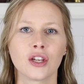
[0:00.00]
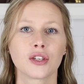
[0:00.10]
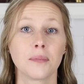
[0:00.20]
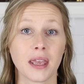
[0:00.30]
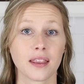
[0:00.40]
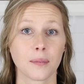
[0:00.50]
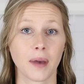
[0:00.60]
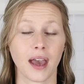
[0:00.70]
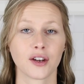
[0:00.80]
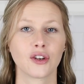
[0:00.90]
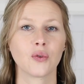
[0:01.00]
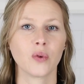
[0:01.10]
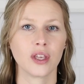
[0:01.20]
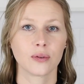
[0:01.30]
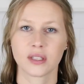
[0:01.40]
To make the pattern,
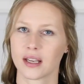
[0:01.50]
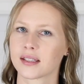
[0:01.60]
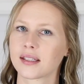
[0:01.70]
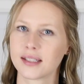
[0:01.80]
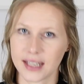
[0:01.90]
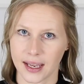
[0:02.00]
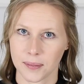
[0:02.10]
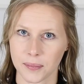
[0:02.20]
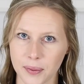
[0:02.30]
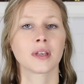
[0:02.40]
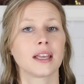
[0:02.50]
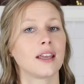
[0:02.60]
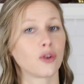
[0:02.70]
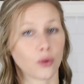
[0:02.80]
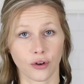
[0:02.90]
we use a stamp.
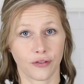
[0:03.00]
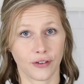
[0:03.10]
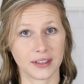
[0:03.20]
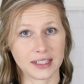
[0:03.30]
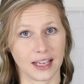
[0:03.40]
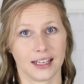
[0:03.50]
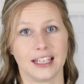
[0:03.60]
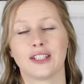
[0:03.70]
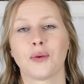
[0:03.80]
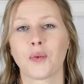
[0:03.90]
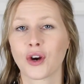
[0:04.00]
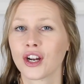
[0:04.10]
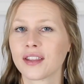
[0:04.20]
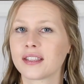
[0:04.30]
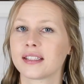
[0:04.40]
In order for the technique to
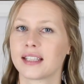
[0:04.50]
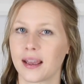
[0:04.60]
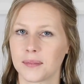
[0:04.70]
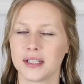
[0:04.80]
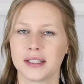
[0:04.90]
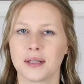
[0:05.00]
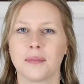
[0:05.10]
work, the stamp needs to